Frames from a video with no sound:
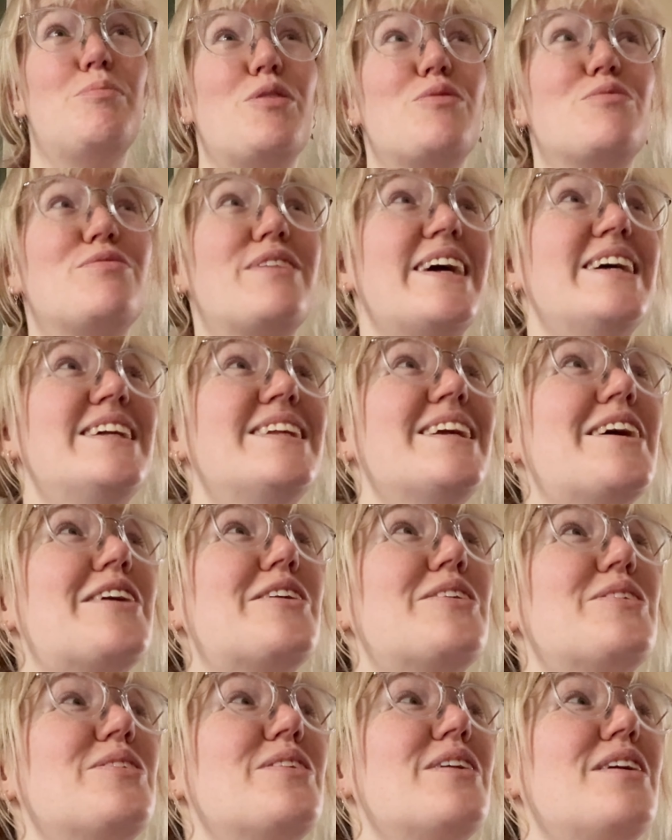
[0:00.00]
But right
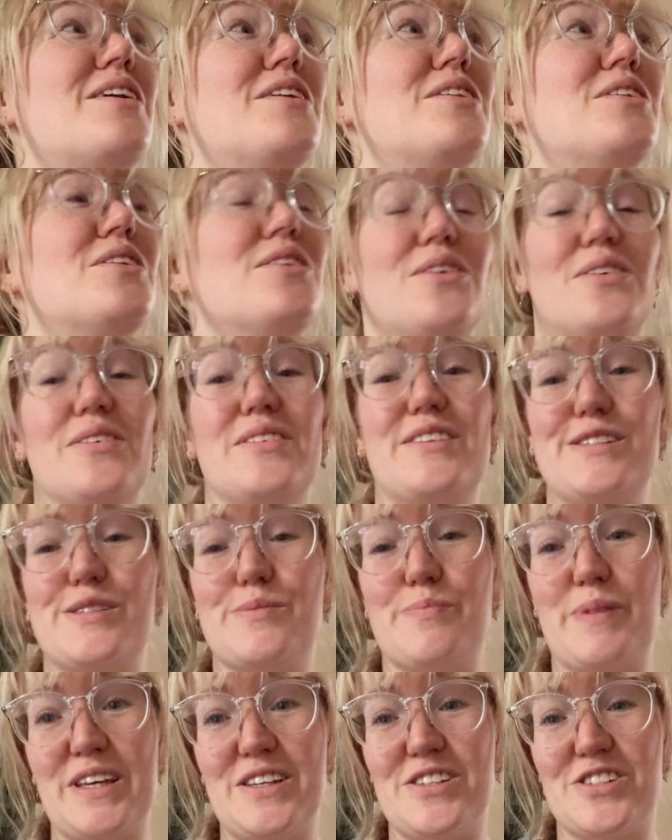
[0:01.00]
now, a lot of the
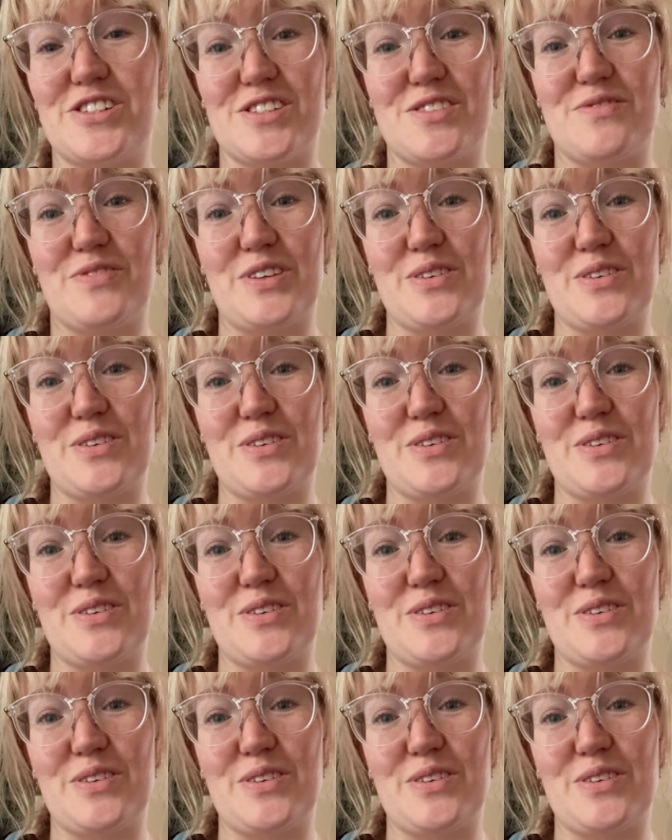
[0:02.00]
space just